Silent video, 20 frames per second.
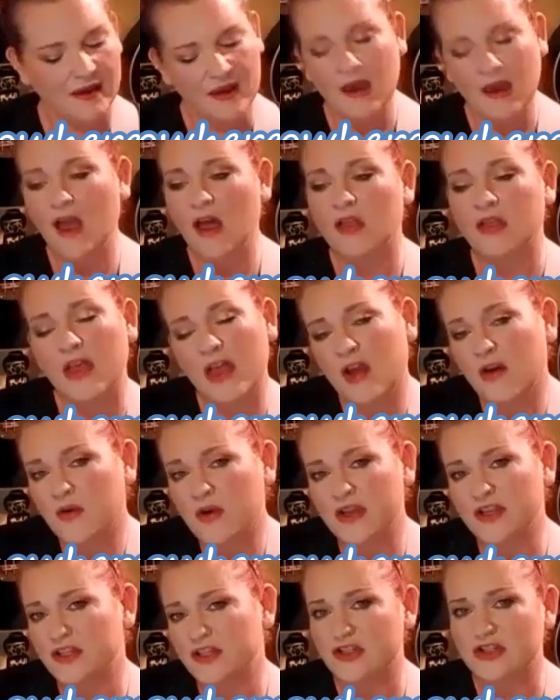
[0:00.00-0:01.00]
There is
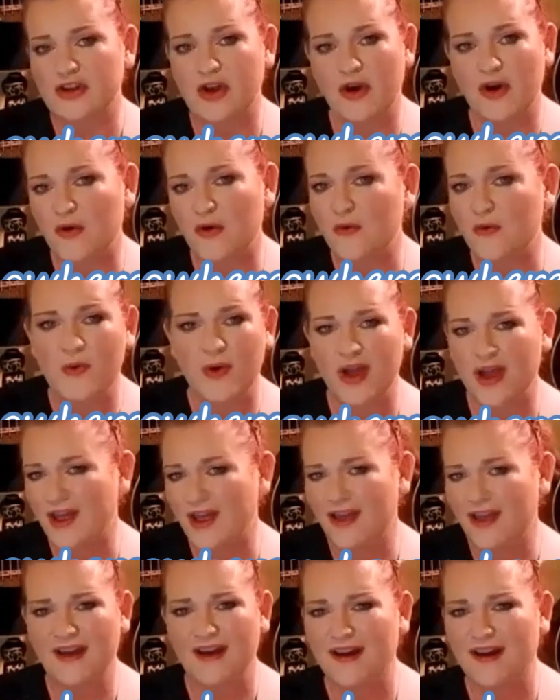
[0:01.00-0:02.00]
no
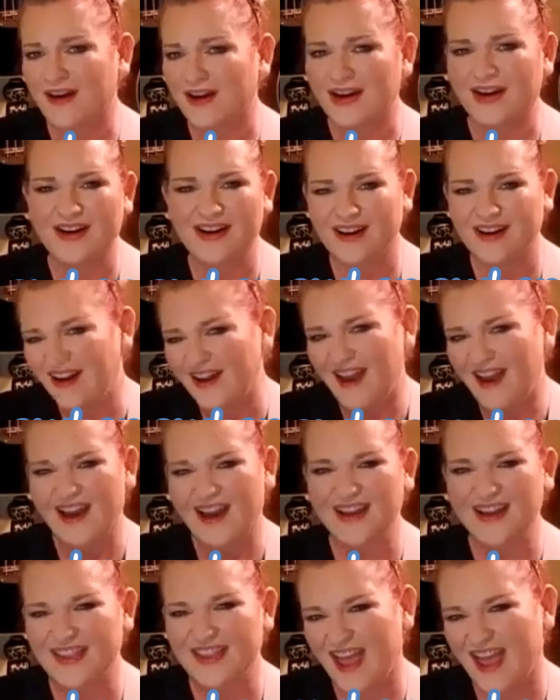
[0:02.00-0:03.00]
way
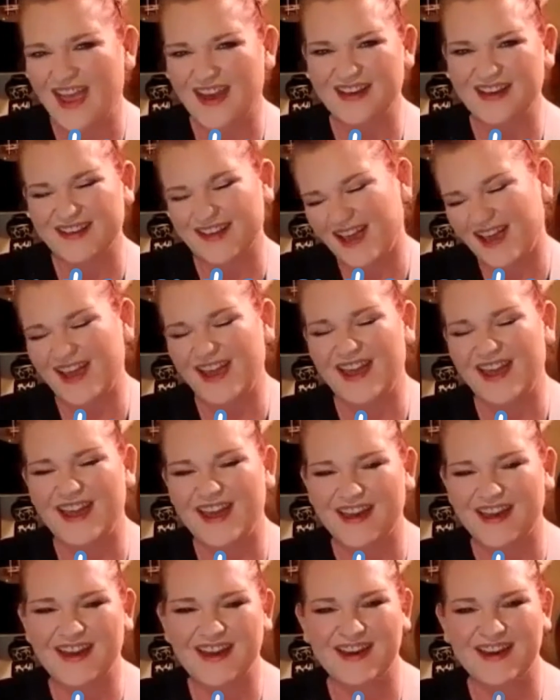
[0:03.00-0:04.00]
that
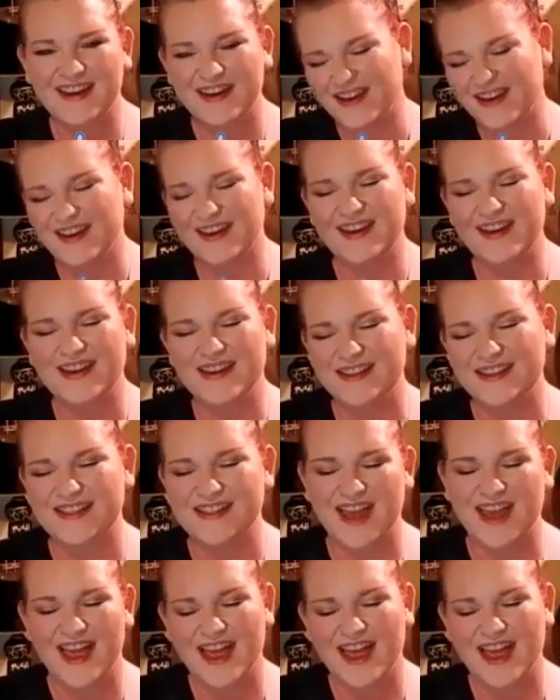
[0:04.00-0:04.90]
God is not.